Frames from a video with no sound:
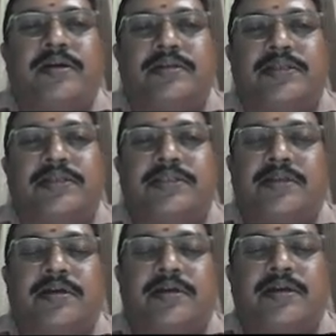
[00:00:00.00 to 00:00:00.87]

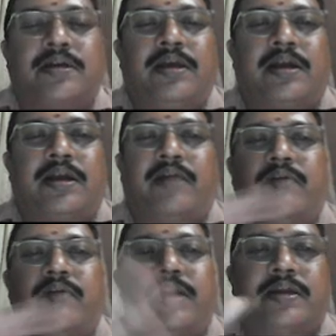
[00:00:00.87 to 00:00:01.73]
Just
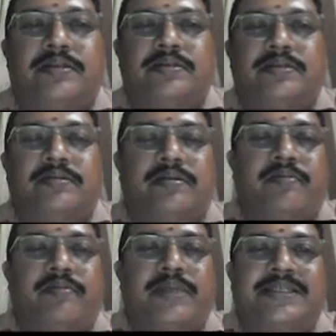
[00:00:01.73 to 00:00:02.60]

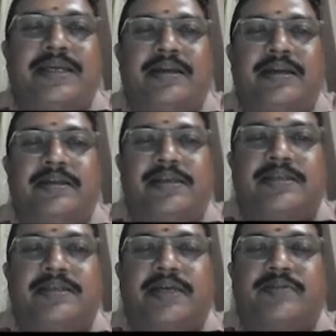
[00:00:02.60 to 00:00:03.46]
covered basic
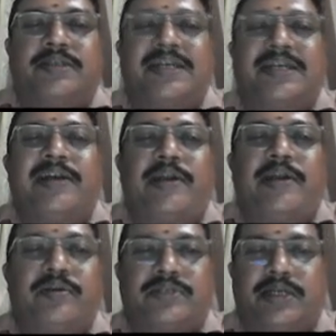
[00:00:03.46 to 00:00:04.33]
things as well as
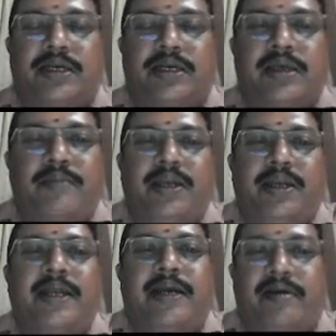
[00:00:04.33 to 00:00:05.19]
introduced.
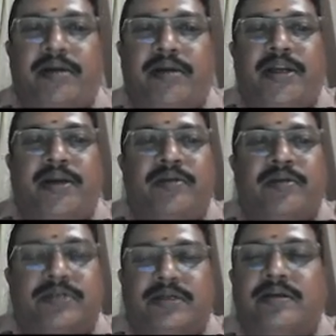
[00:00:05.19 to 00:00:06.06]
Mainly I have
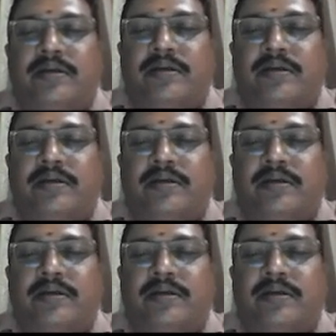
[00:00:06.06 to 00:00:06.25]
introduced.